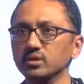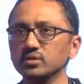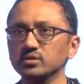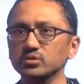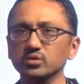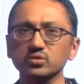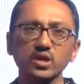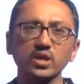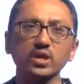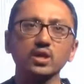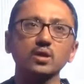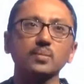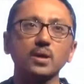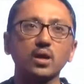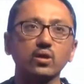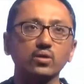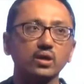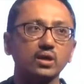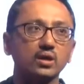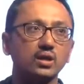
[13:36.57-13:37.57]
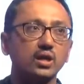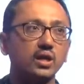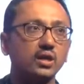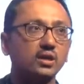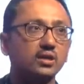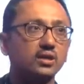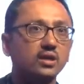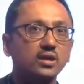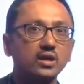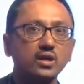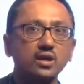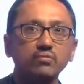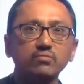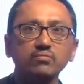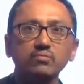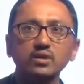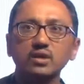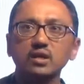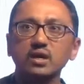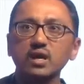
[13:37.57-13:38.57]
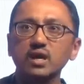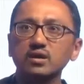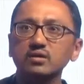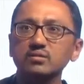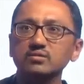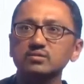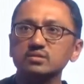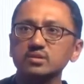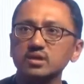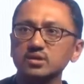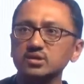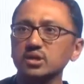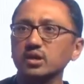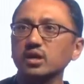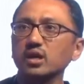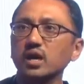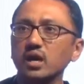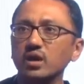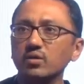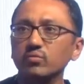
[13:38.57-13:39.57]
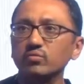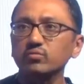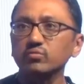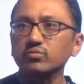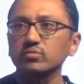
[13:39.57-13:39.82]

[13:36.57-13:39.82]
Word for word: So think about it, like if we get such a graph,